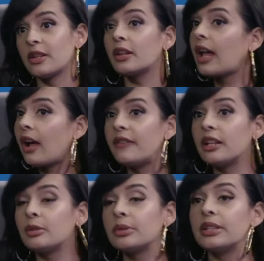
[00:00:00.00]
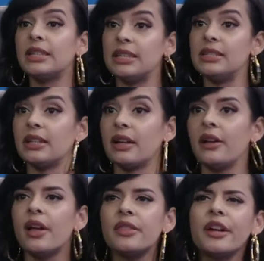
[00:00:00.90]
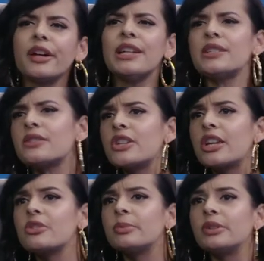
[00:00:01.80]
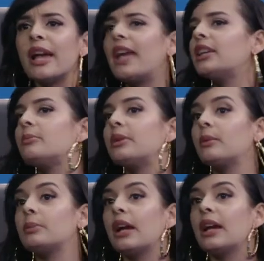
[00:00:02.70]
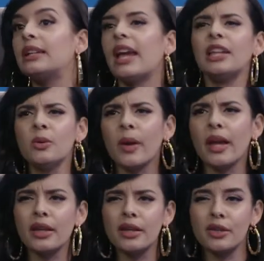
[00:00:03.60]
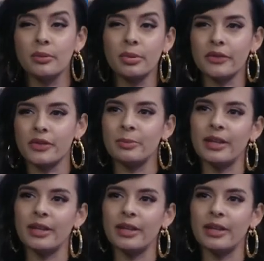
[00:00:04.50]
that are now available in India. They're interchangeable and can be applied any way you prefer to